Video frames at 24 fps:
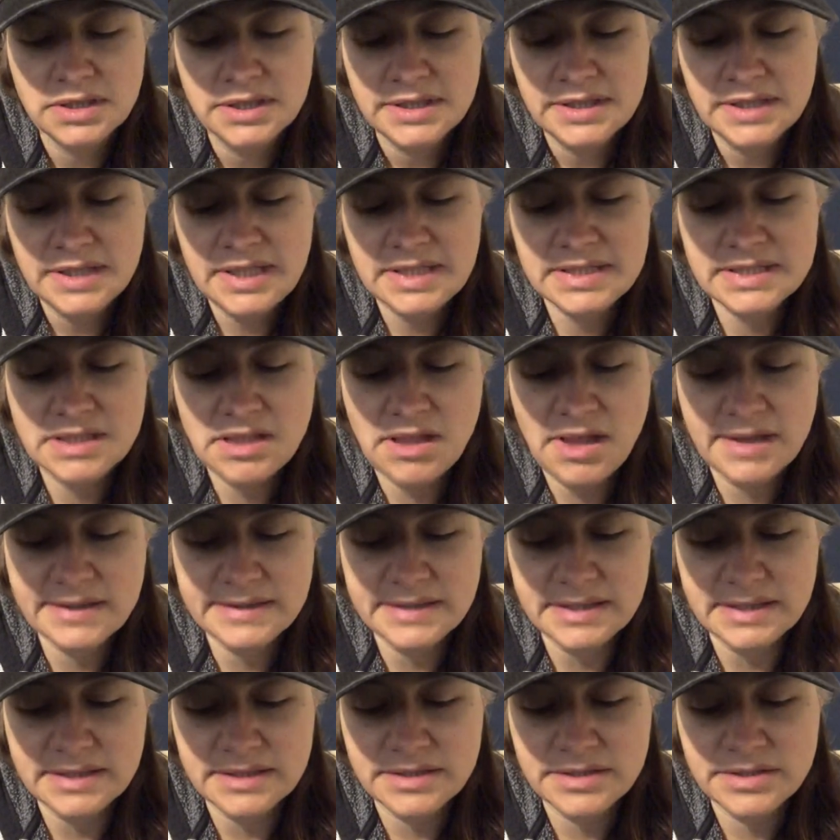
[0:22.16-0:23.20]
His
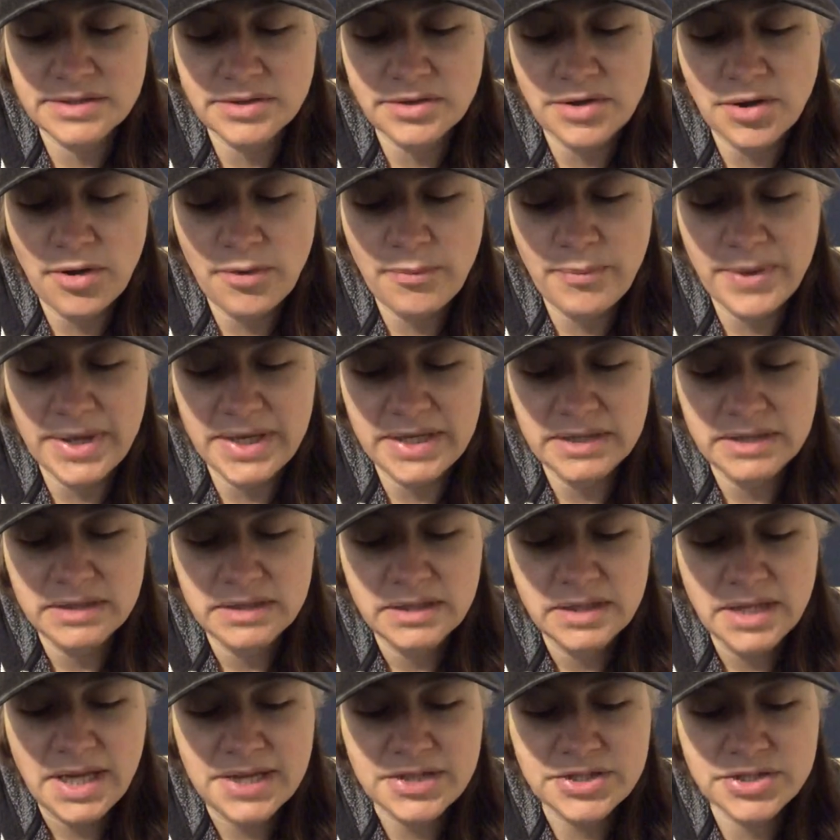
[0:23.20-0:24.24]
closet stood open,
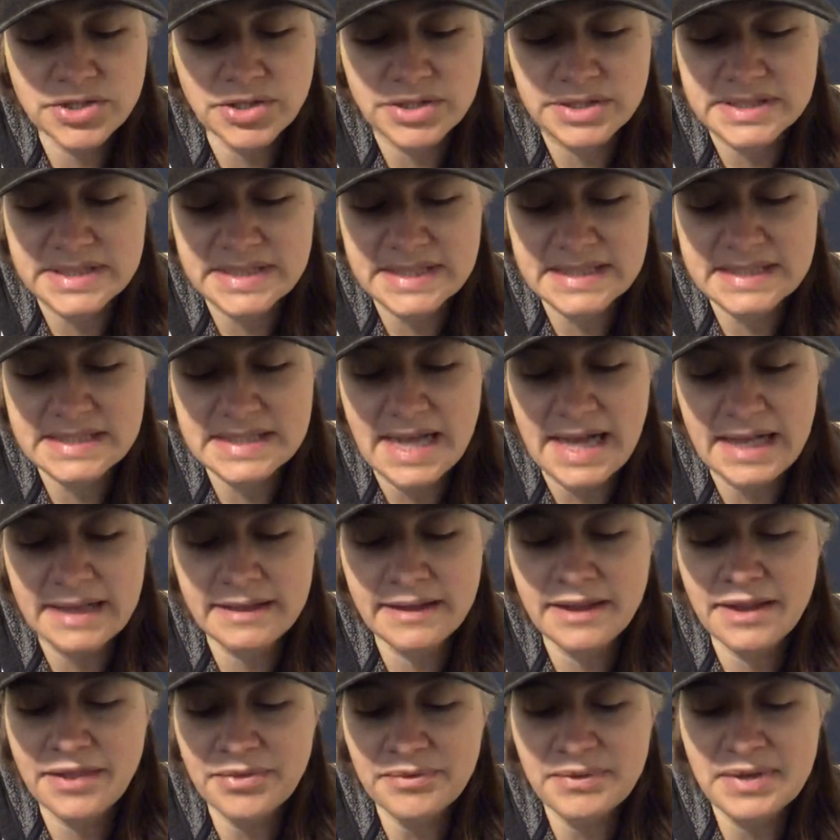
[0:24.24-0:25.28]
his shirts
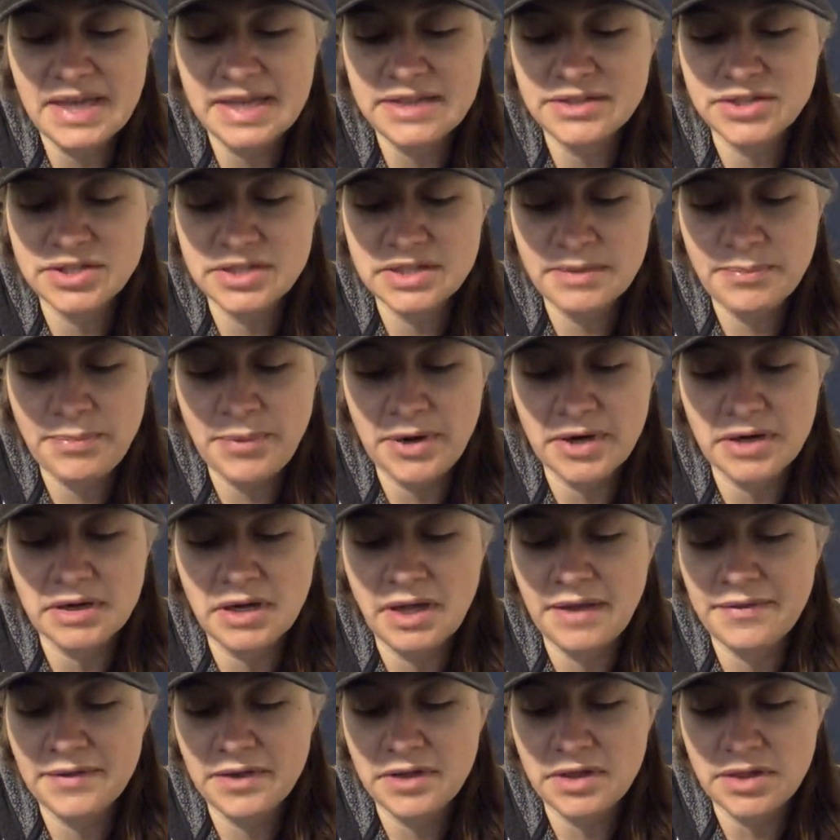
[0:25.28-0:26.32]
exactly 3 inches apart
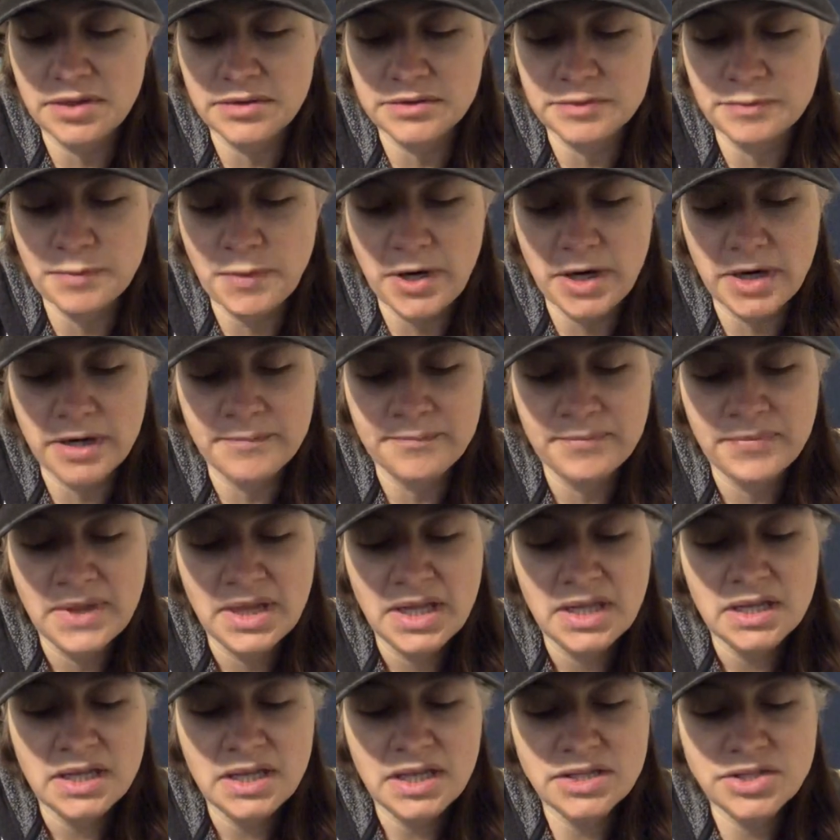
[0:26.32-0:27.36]
on the clothes bar.
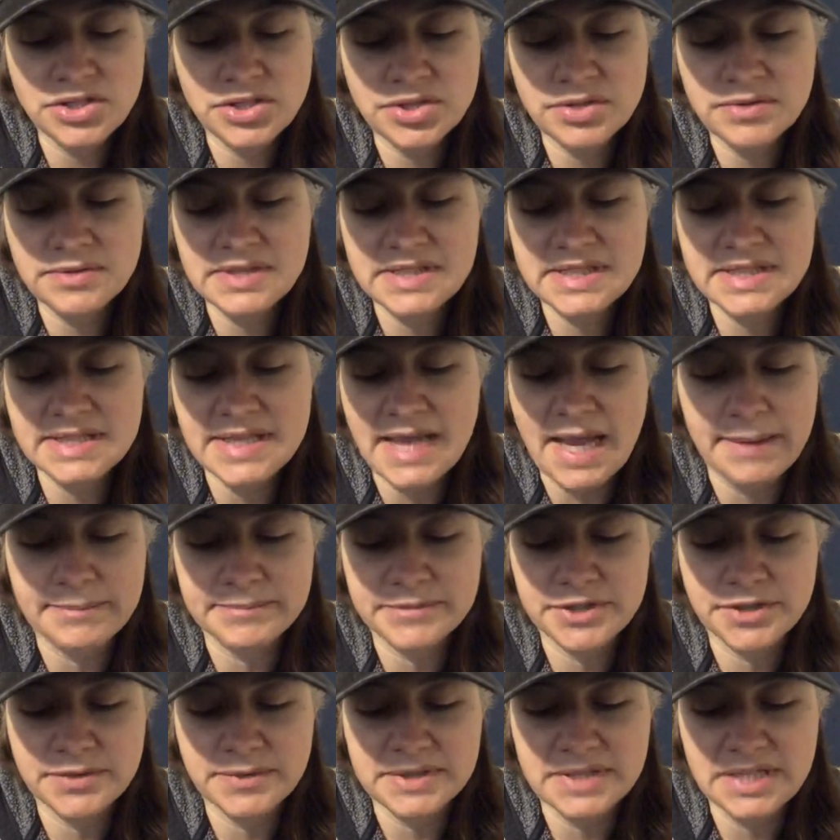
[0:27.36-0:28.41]
His shoes
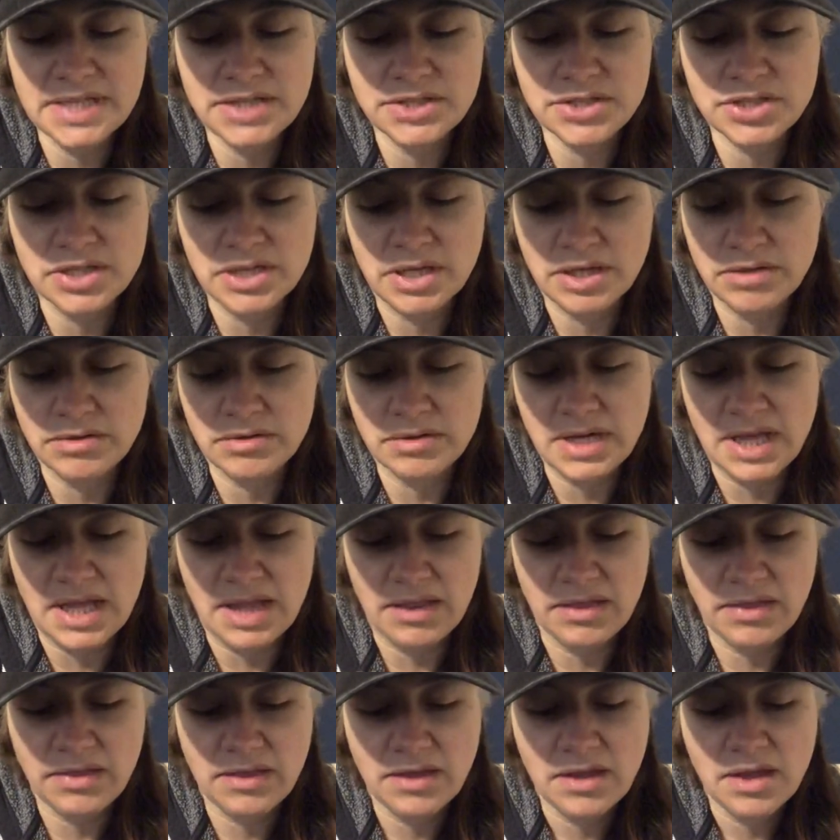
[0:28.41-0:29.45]
snapped to attention
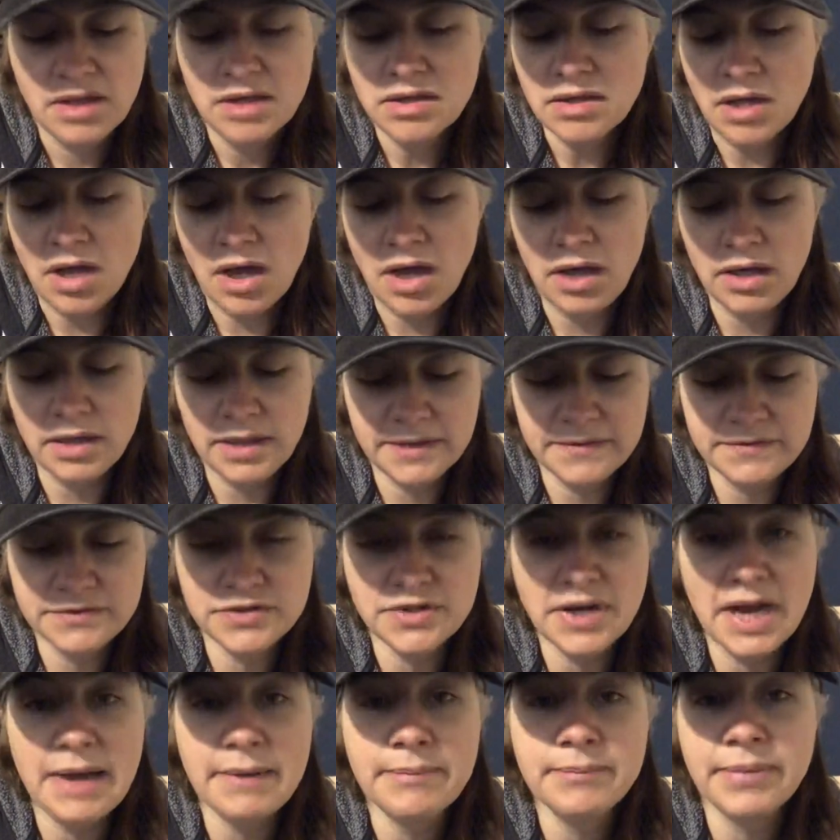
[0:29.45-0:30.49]
underneath. Olive
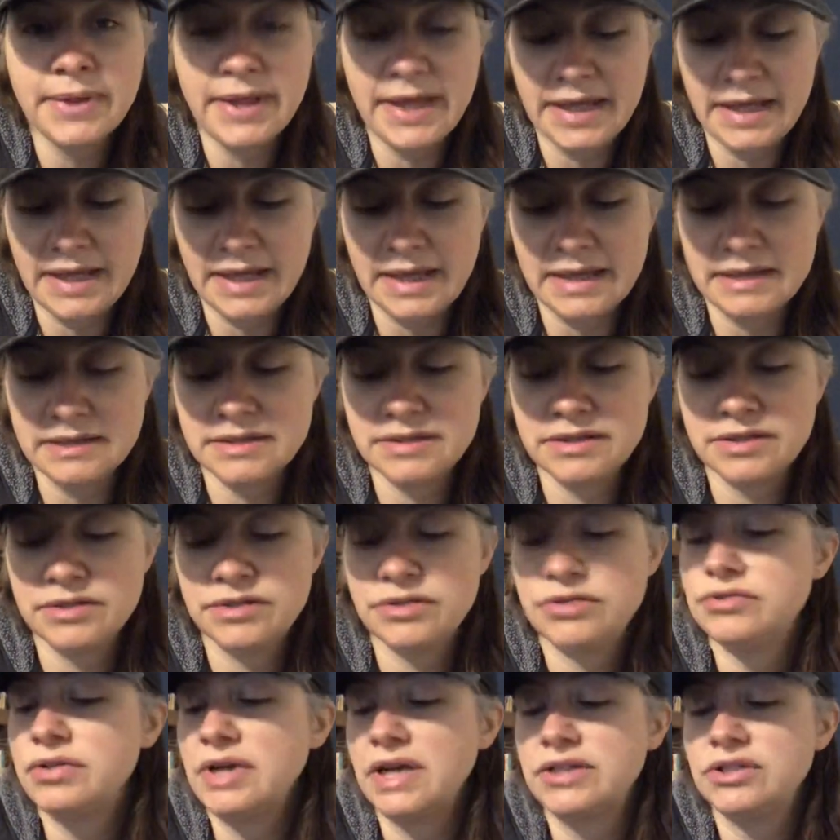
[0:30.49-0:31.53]
drab blankets
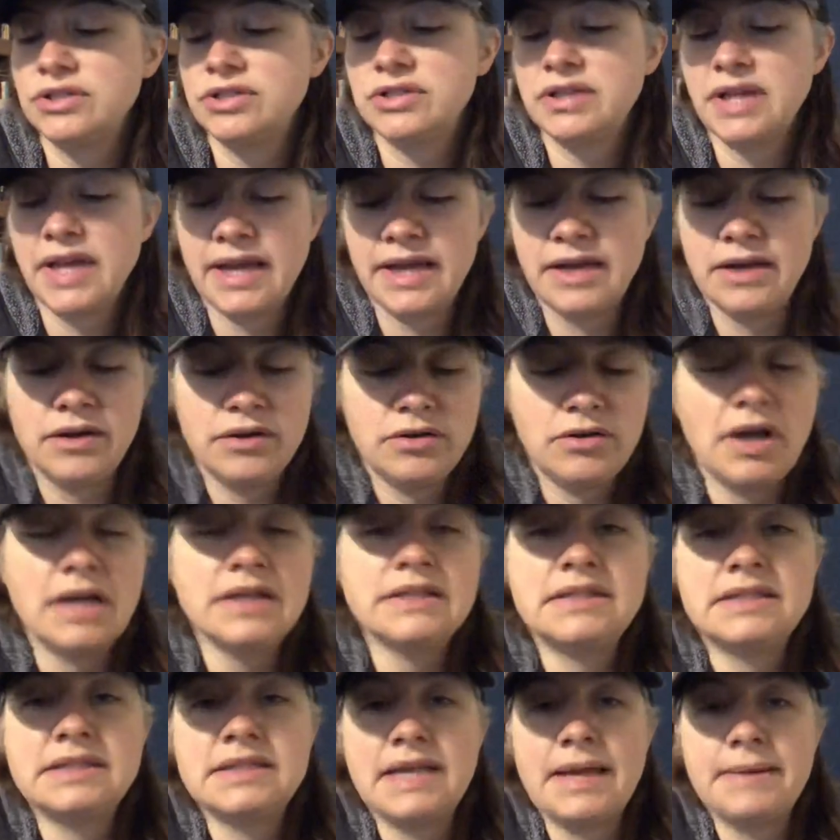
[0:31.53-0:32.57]
stretched tight
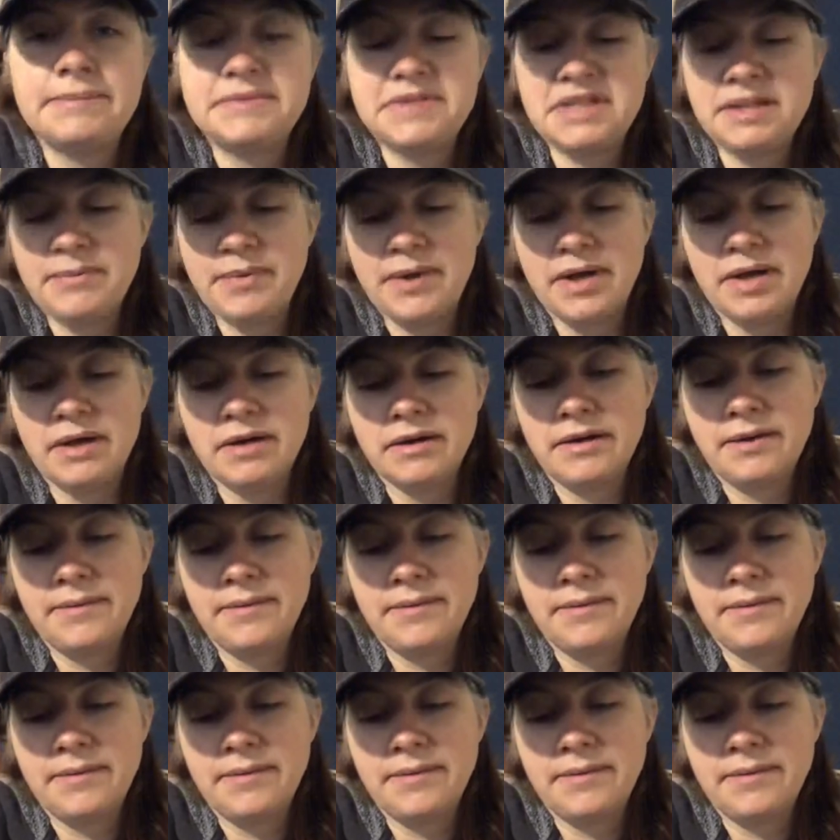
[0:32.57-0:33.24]
across his empty bunk.